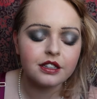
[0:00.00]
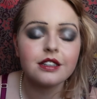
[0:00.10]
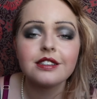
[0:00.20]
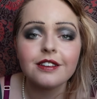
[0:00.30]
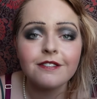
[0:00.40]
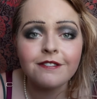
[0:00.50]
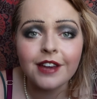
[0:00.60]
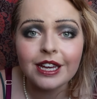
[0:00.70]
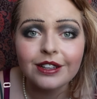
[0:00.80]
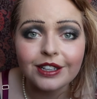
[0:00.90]
this
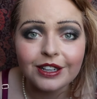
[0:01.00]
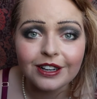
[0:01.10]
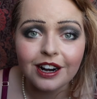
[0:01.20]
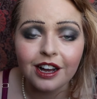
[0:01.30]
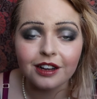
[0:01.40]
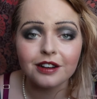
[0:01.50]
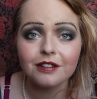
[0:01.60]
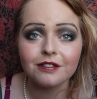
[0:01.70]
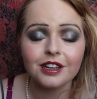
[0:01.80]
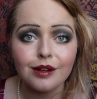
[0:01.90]
failure
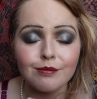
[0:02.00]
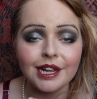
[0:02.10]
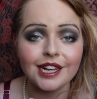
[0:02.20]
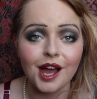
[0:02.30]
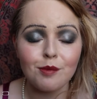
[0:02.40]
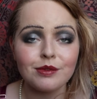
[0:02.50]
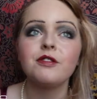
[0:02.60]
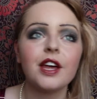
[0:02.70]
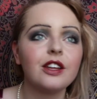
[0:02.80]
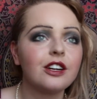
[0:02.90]
of makeup,
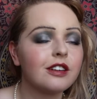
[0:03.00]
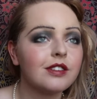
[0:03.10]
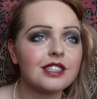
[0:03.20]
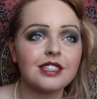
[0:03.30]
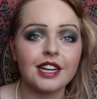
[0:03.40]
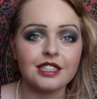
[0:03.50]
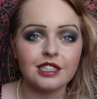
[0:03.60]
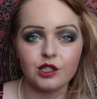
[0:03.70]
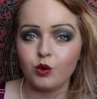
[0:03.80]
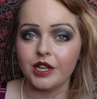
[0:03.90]
failure of this
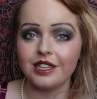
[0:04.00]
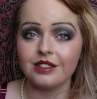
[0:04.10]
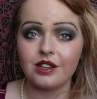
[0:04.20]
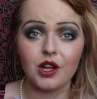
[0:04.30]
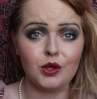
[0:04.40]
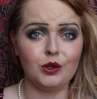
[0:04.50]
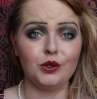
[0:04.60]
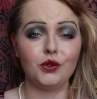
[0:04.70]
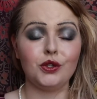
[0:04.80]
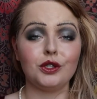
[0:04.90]
1920s
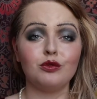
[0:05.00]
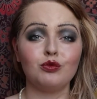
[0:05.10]
look.